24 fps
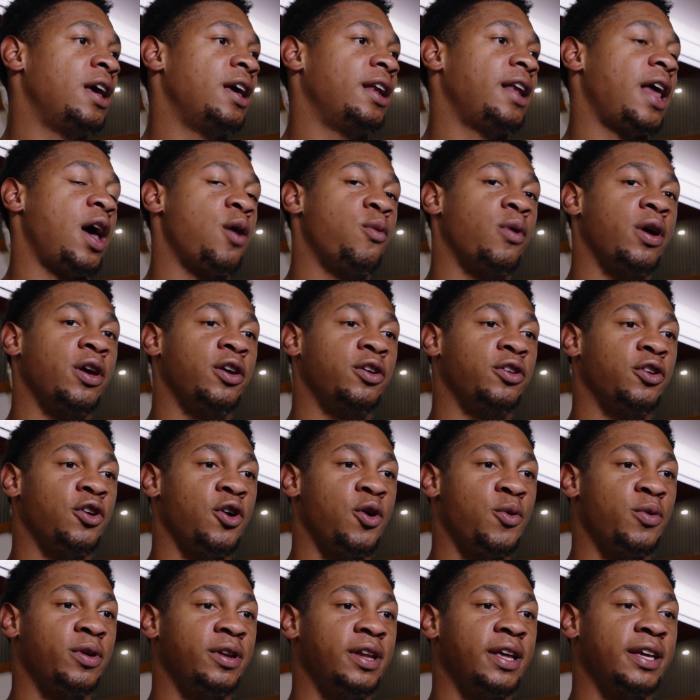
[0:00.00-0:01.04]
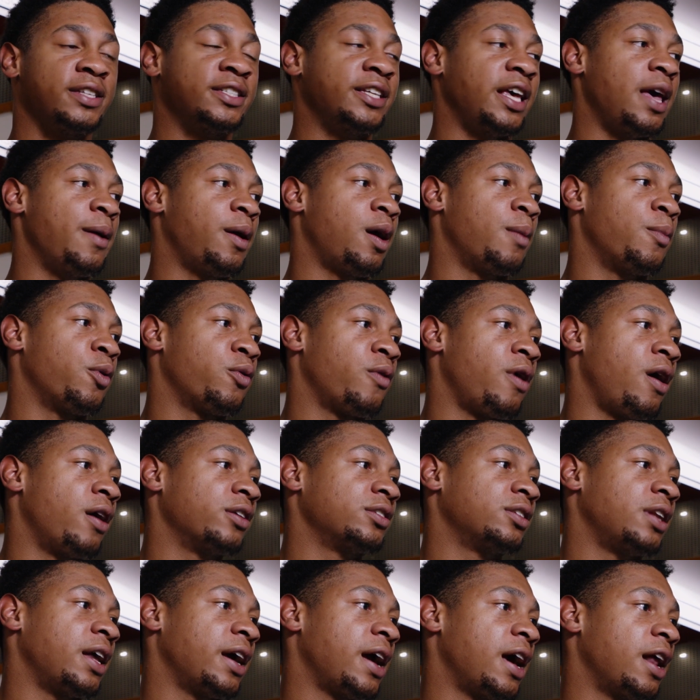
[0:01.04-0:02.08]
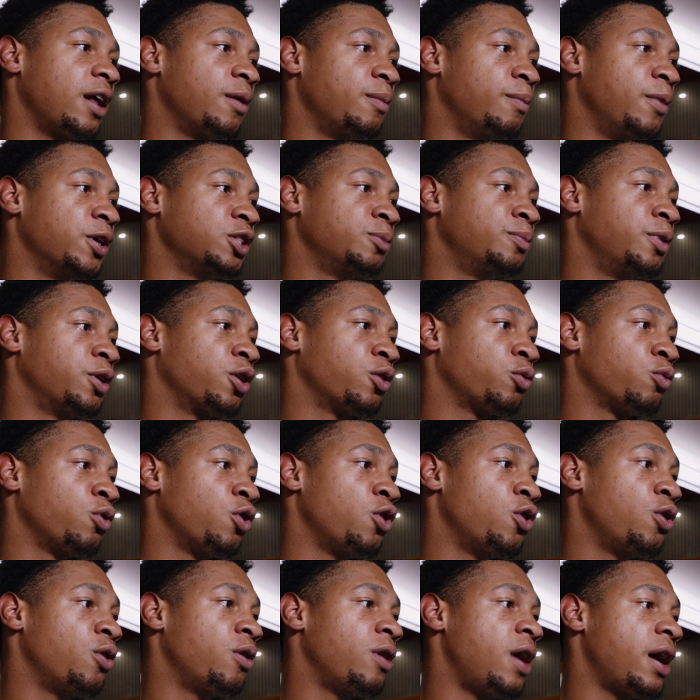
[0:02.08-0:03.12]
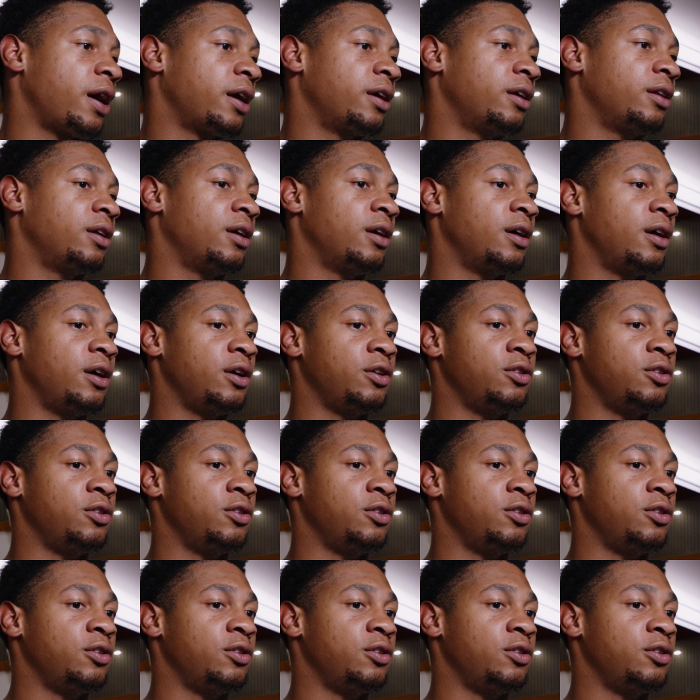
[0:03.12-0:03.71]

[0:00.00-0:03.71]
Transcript: That way, you know, when the exam come around and I got a much bigger role, I can uh,